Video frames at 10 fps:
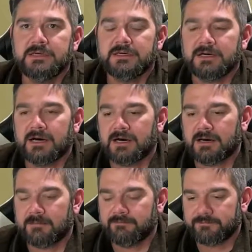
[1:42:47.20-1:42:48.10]
you
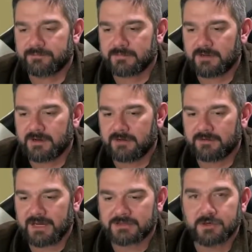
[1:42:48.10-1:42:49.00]

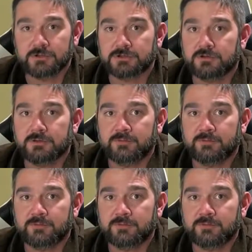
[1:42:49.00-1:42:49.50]
got Dogelord